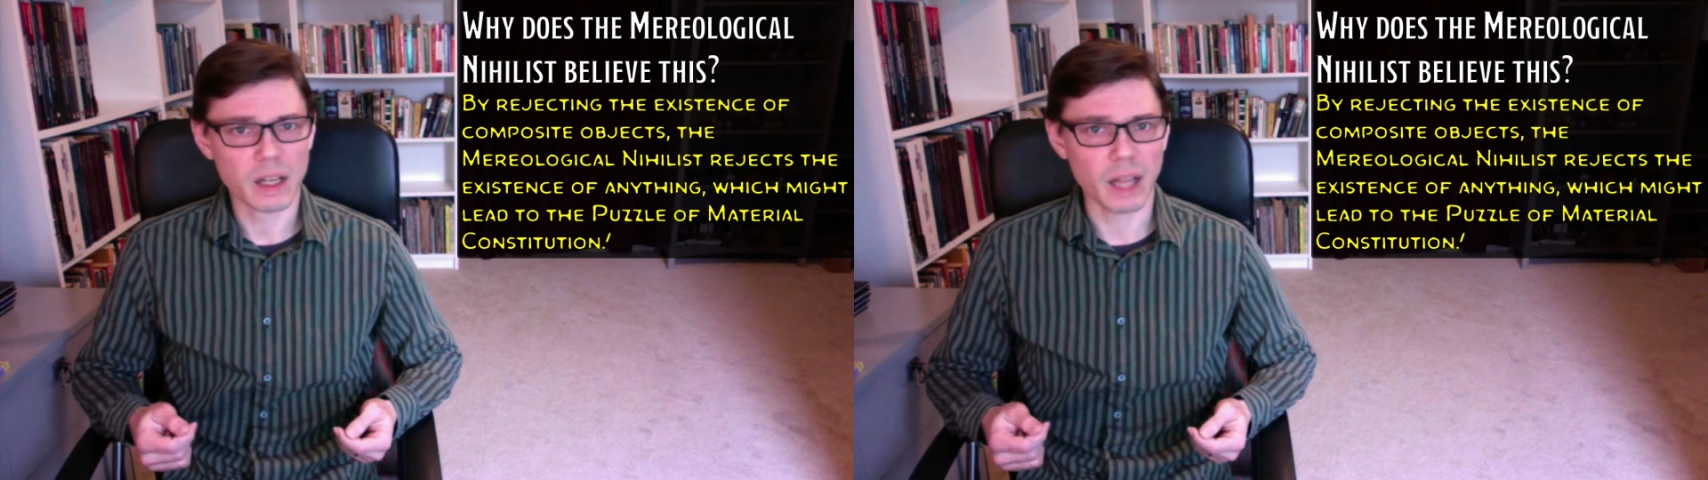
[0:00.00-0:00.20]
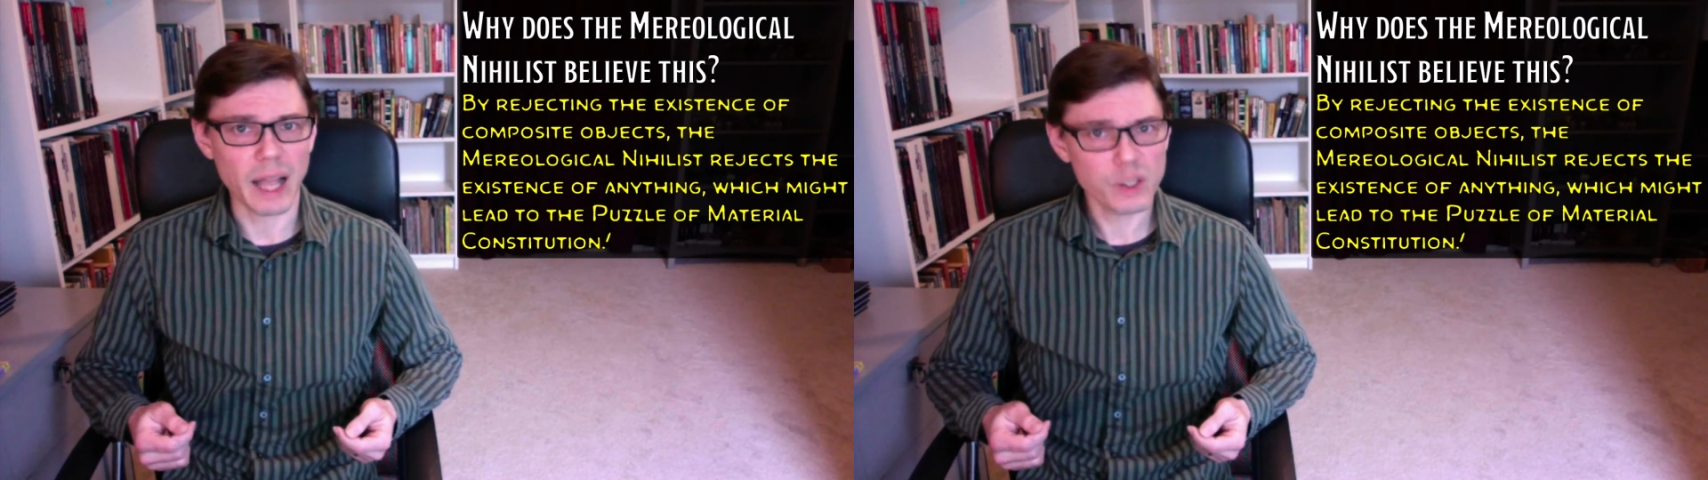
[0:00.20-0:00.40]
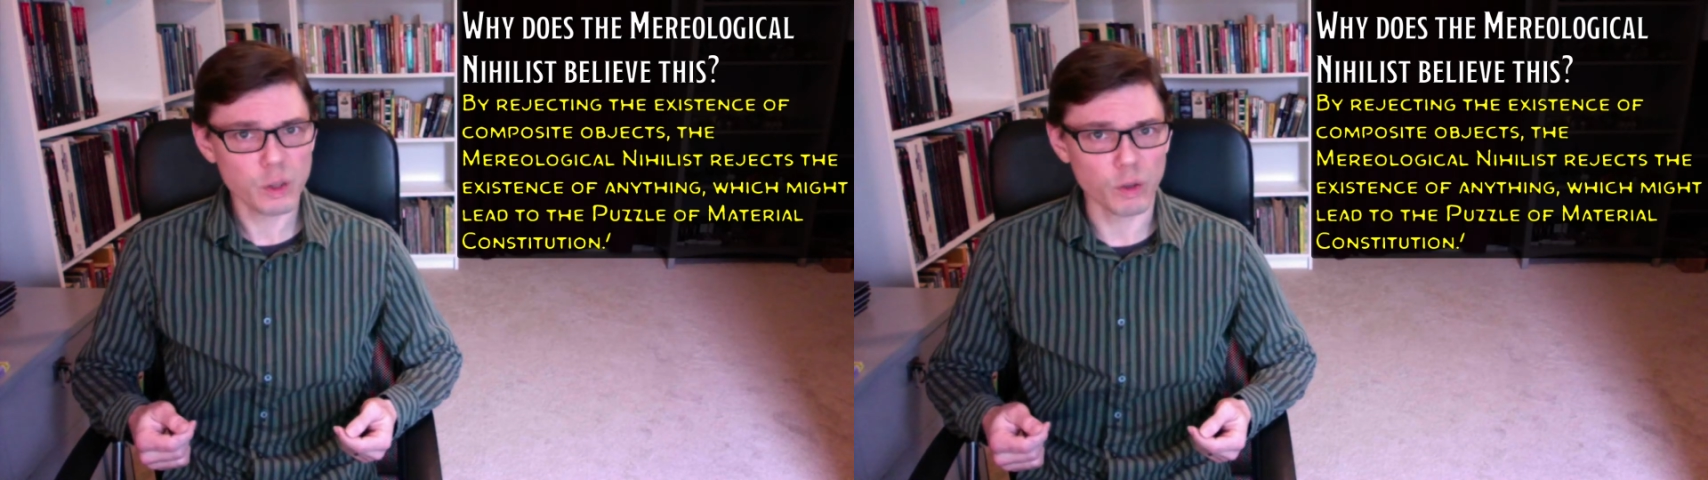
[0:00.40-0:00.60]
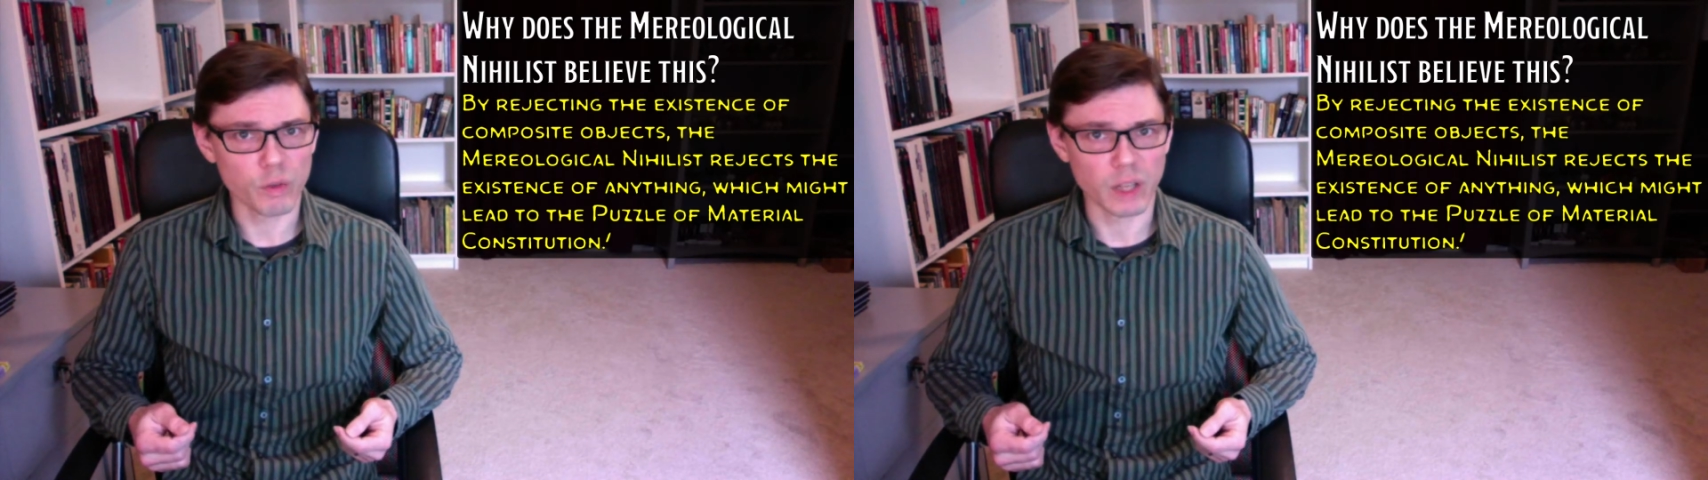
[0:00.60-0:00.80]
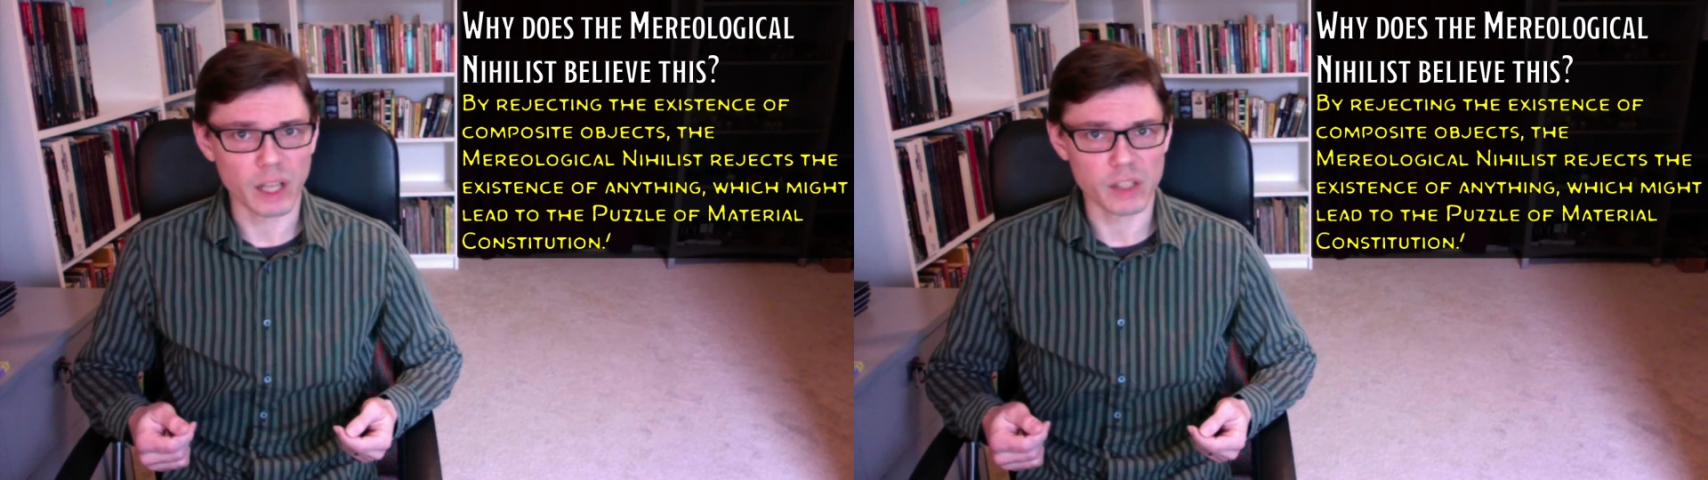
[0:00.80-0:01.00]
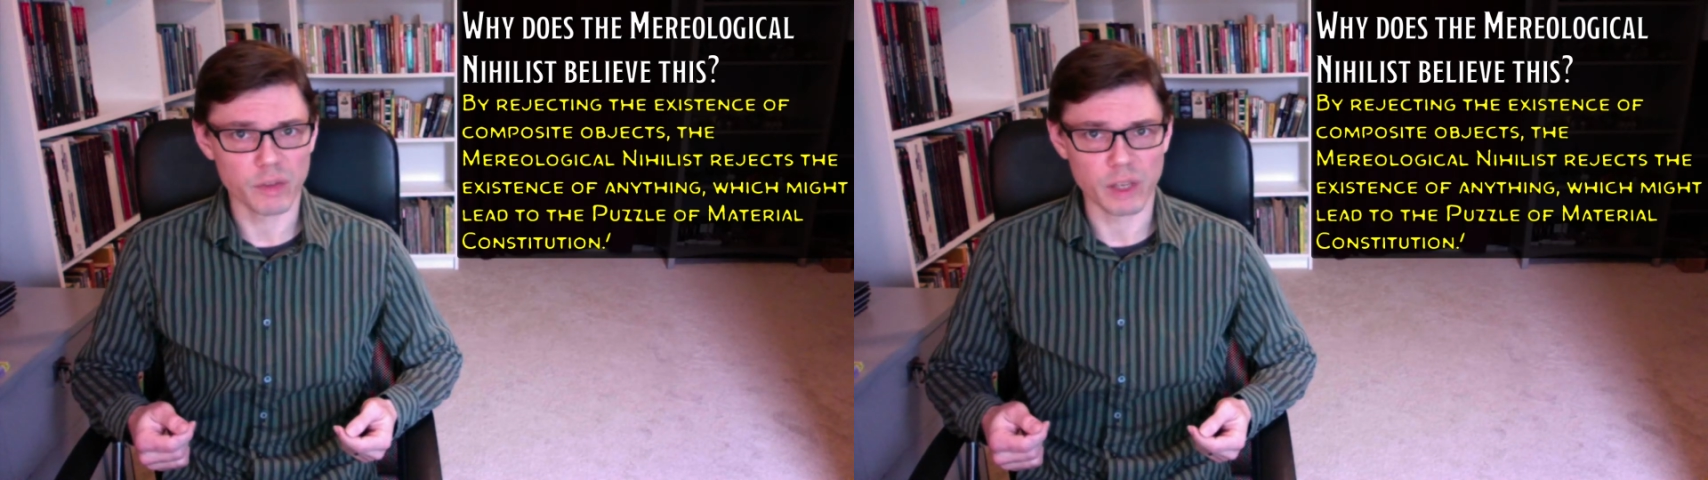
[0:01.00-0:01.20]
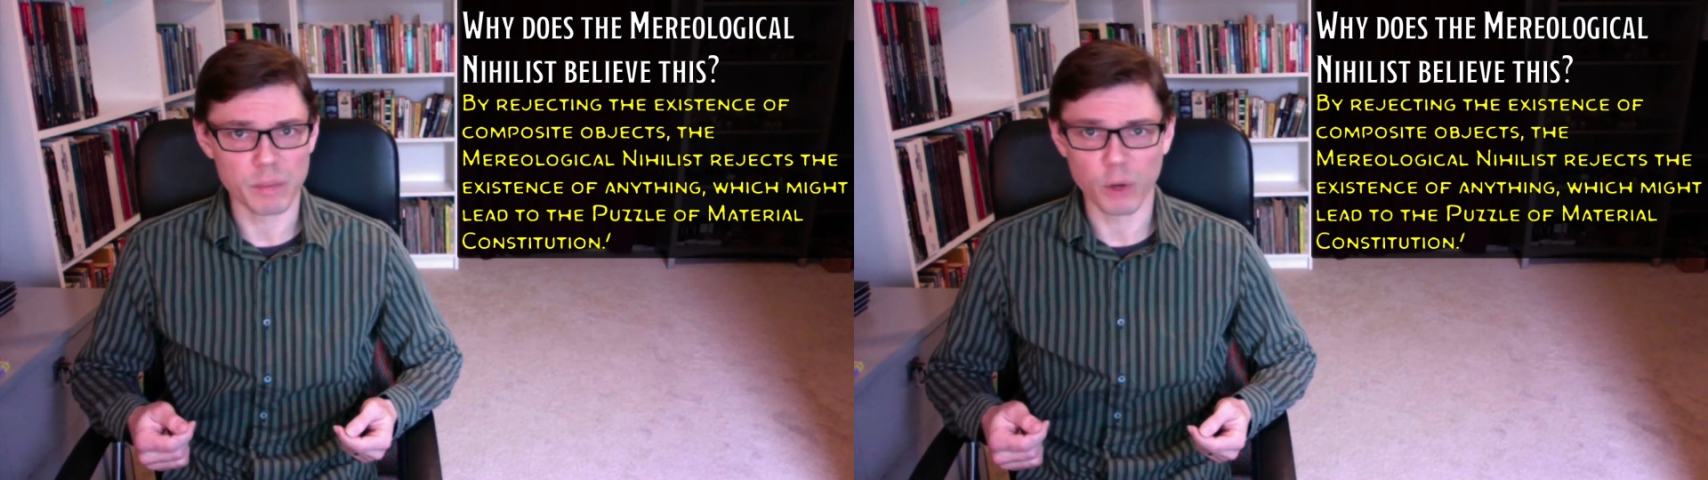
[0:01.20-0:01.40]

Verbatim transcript: classical philosophy,